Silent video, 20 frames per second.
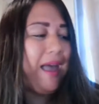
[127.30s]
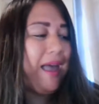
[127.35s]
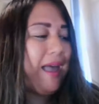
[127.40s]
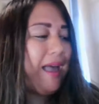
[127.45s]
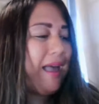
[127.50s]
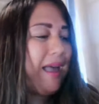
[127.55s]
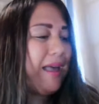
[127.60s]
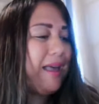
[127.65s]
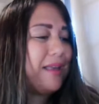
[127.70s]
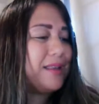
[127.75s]

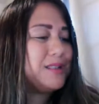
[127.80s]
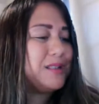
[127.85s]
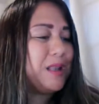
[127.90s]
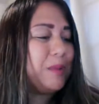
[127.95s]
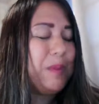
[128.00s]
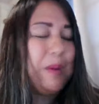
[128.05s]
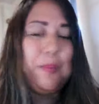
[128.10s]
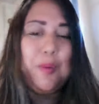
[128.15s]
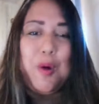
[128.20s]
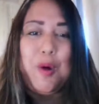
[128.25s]
So let me
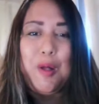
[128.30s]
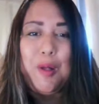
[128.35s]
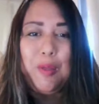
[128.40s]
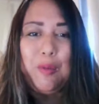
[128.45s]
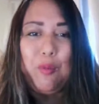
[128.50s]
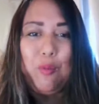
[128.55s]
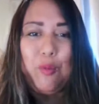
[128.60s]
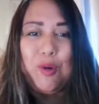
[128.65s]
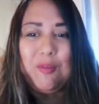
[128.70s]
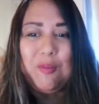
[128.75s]
pull
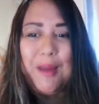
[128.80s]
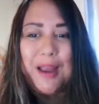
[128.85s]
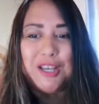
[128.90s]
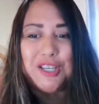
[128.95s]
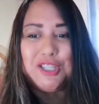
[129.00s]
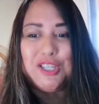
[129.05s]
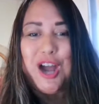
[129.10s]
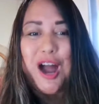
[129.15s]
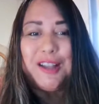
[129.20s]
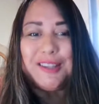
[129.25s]
one of my
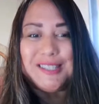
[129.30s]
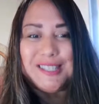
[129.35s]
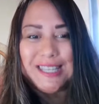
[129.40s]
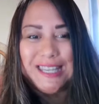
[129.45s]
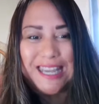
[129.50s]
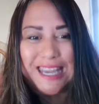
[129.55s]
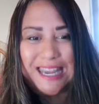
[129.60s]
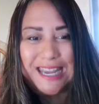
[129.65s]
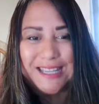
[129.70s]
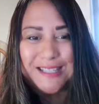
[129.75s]

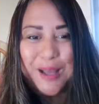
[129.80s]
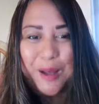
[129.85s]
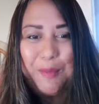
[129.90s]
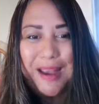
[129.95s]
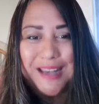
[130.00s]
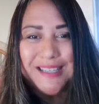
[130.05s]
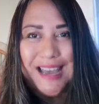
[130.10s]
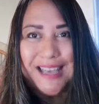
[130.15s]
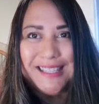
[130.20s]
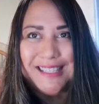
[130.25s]
tchotchkes on my
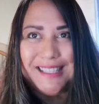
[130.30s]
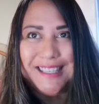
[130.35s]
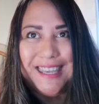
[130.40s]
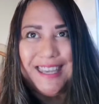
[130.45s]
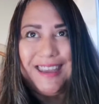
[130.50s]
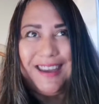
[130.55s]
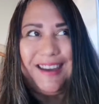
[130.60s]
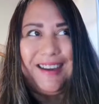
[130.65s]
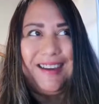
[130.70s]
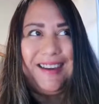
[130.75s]
desk
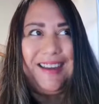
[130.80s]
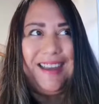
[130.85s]
here.